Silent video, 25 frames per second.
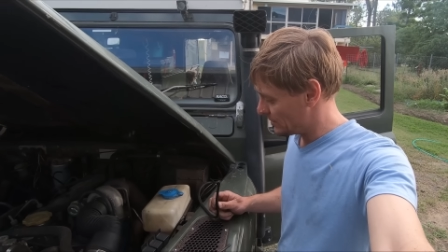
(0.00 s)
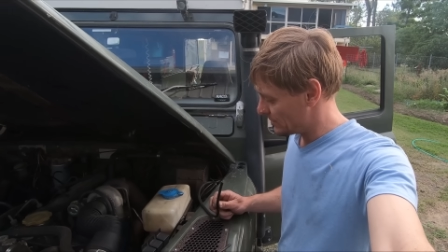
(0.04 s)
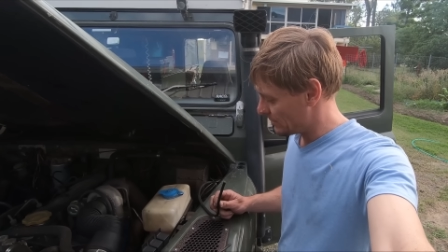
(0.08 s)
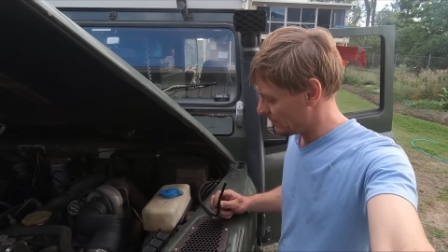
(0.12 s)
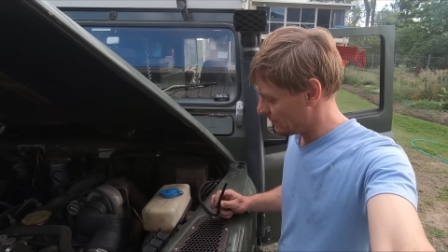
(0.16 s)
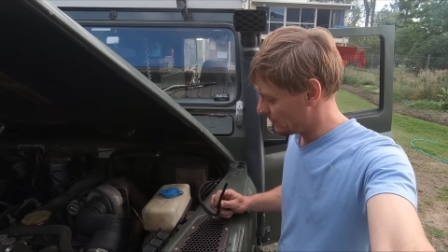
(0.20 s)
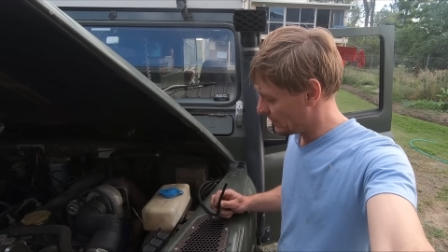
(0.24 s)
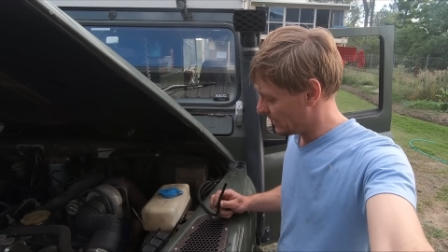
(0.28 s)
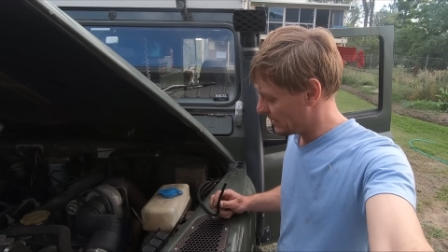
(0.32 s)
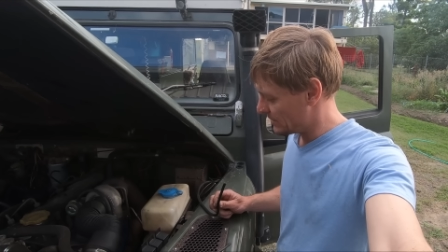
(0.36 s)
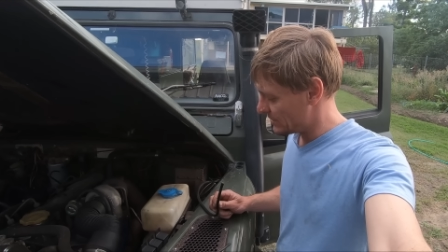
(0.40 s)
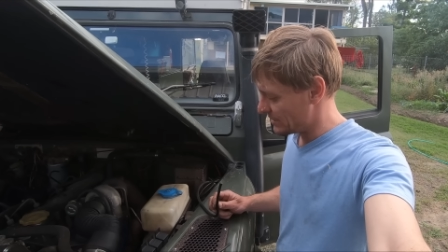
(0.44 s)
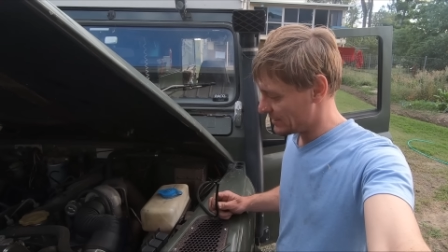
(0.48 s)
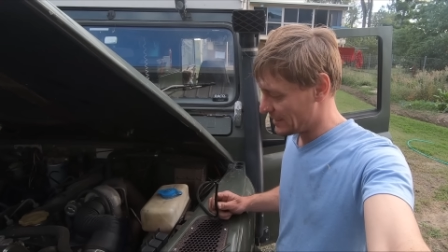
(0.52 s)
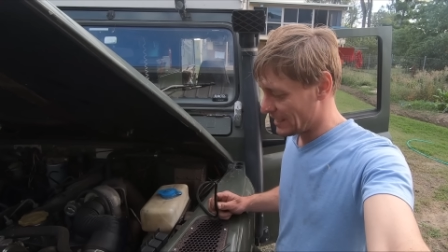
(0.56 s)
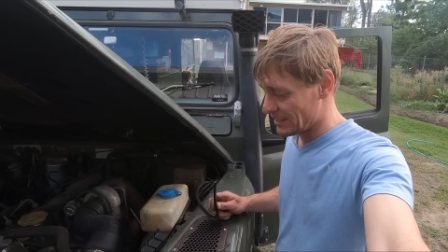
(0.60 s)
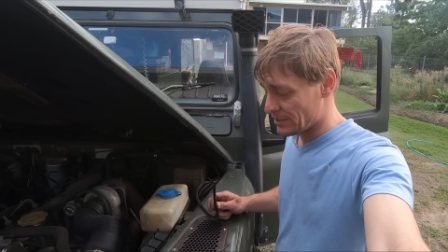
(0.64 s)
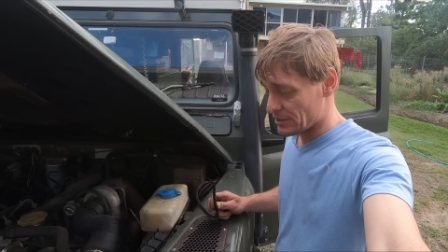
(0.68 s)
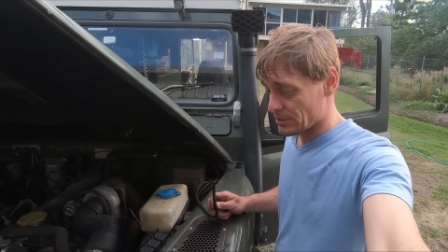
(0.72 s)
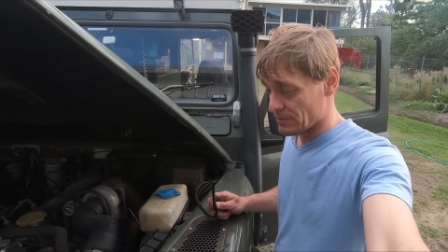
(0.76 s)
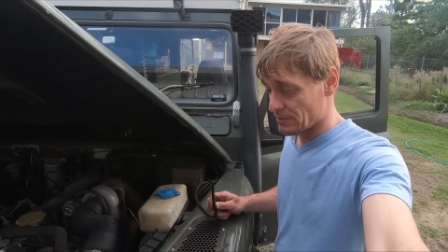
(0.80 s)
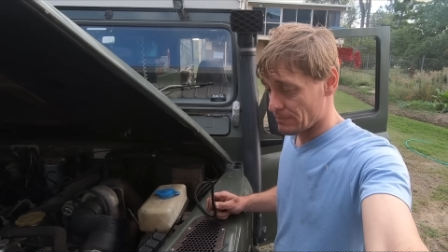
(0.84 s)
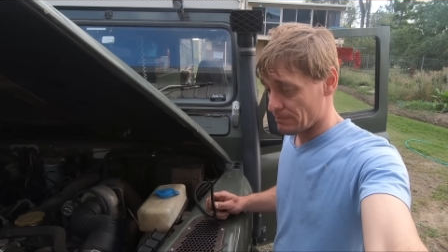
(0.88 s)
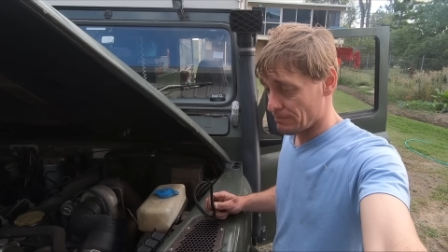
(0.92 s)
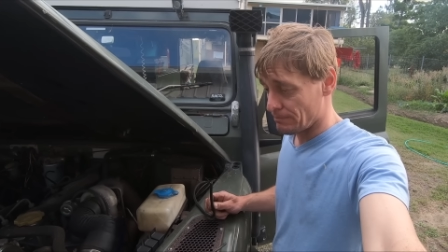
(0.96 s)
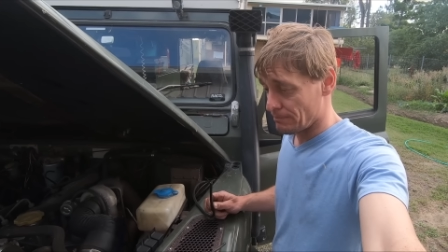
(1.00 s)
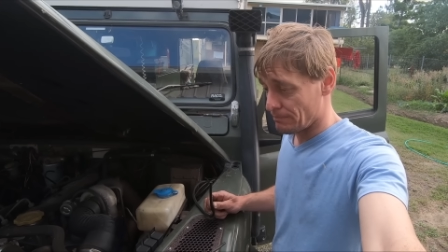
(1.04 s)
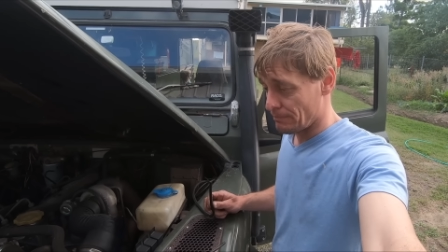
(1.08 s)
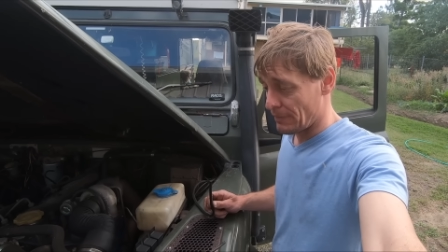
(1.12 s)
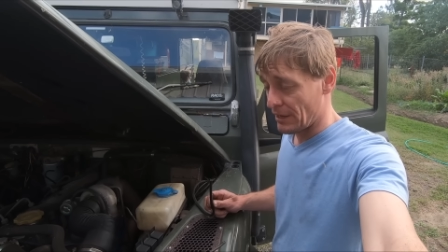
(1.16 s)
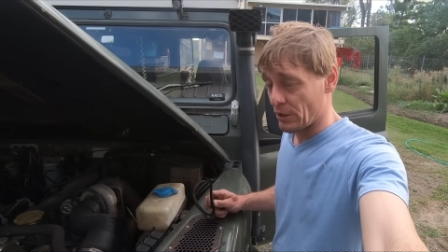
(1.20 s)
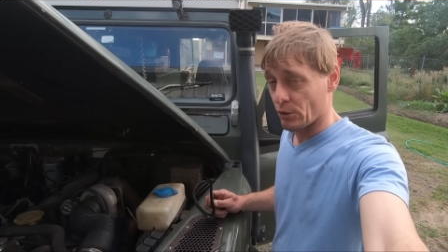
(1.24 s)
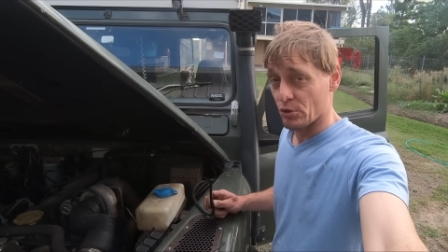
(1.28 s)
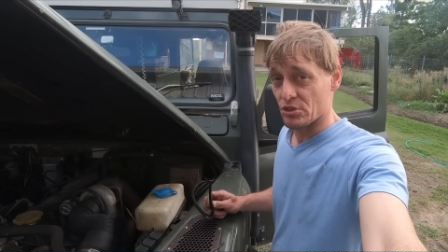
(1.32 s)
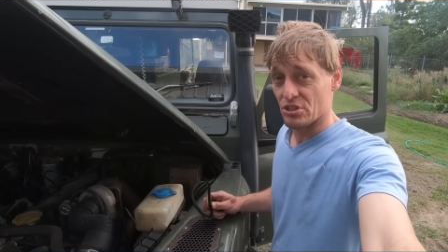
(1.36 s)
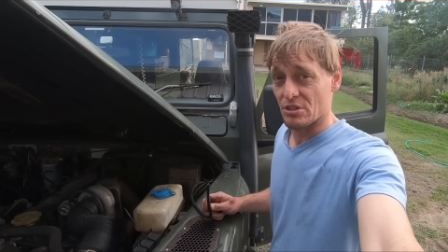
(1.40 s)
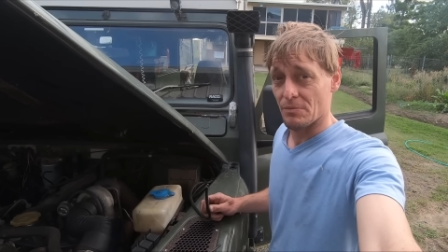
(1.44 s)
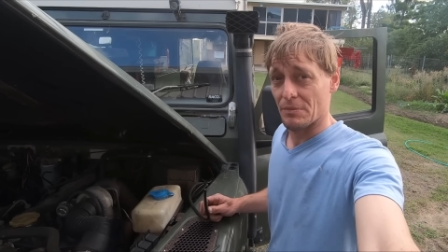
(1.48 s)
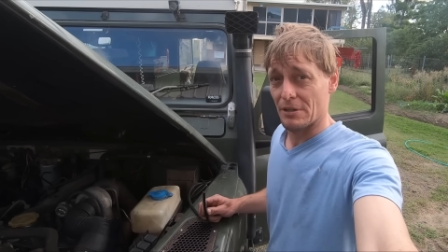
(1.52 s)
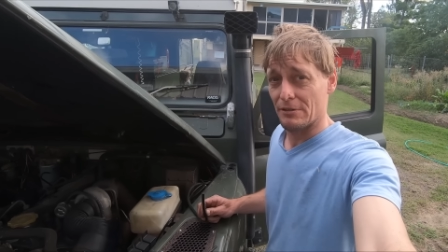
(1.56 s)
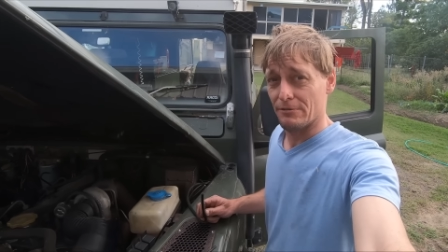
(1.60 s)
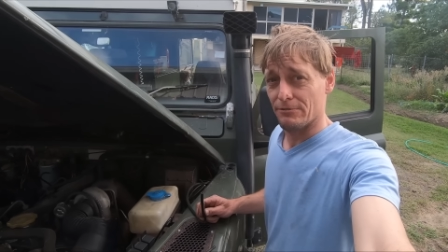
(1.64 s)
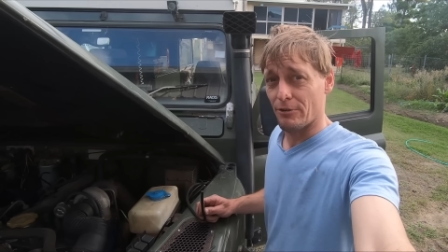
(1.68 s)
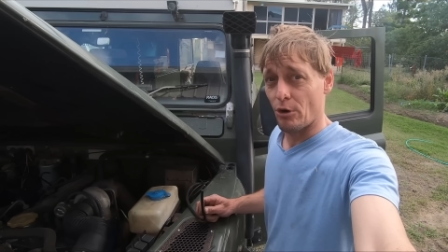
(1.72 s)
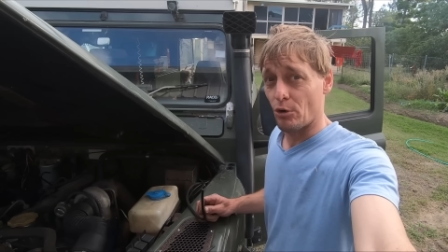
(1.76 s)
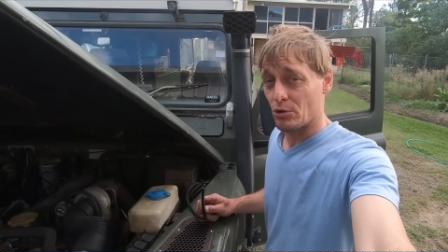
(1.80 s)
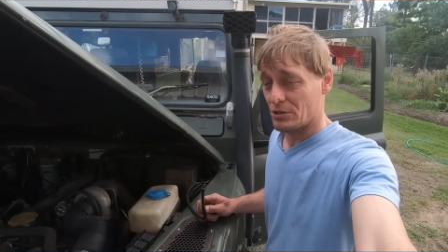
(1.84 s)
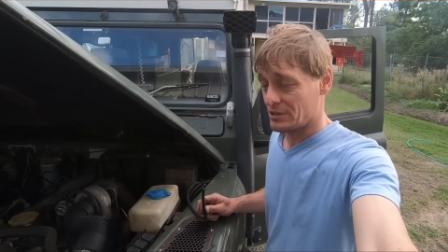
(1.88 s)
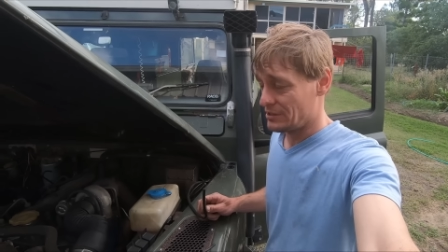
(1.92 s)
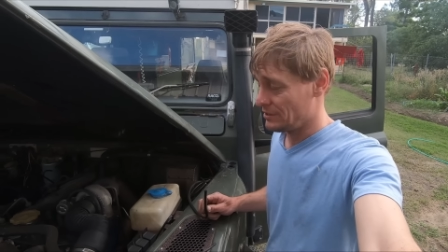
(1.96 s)
so I'm guessing that's may also be
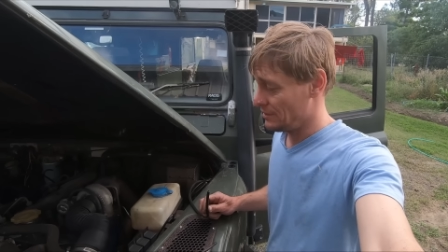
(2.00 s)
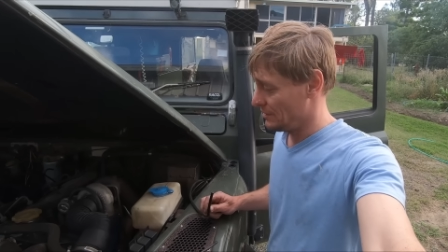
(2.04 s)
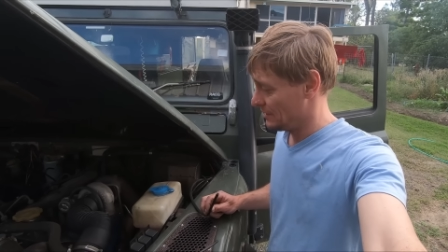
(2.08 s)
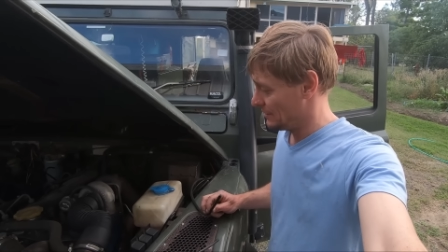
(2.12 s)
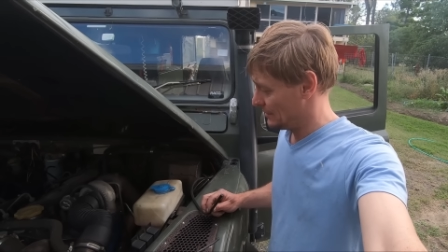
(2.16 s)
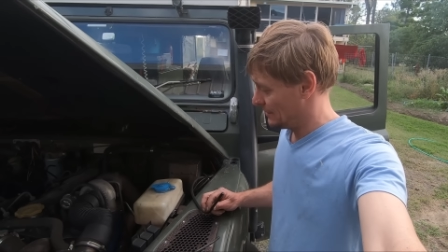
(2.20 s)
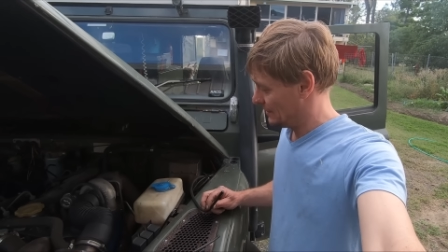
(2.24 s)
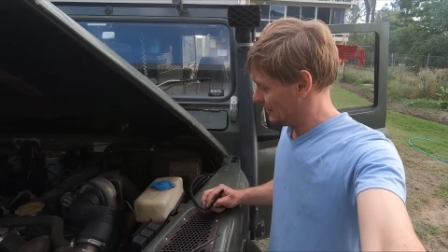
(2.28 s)
faulty